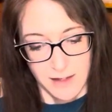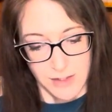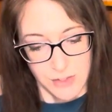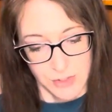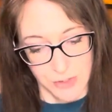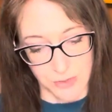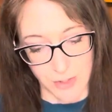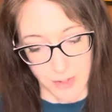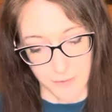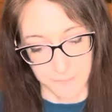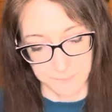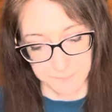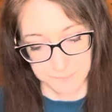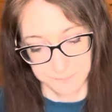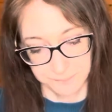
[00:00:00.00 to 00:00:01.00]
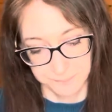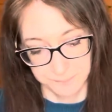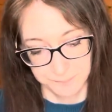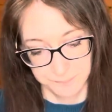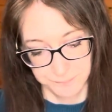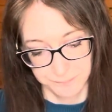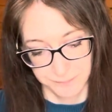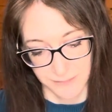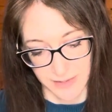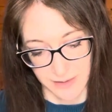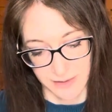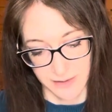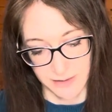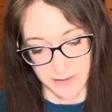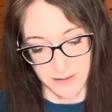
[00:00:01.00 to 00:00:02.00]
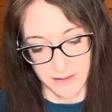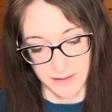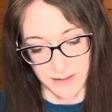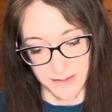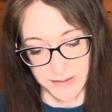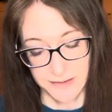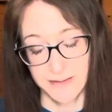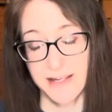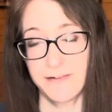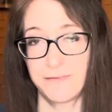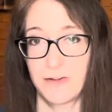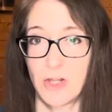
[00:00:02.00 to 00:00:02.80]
So, the glyph,